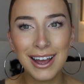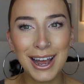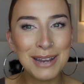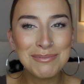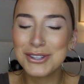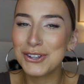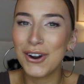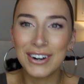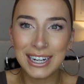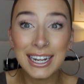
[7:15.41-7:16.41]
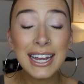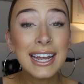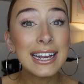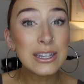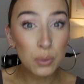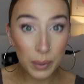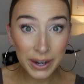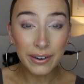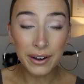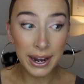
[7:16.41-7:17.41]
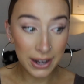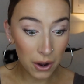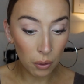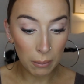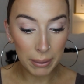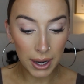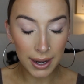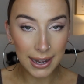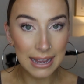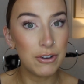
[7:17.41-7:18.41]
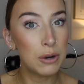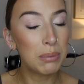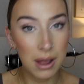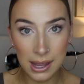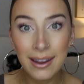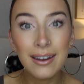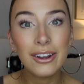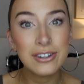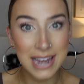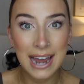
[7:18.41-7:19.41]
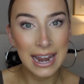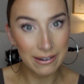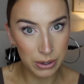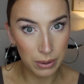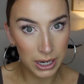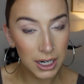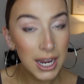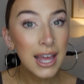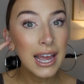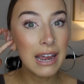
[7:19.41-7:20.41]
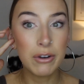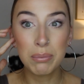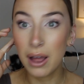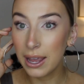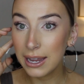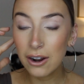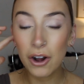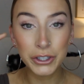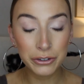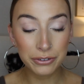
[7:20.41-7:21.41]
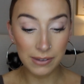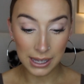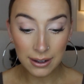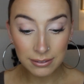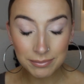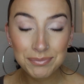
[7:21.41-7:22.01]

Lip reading: I'm sorry. It's weird, I know, but if you're applying your tan everywhere, if you're applying it on your feet,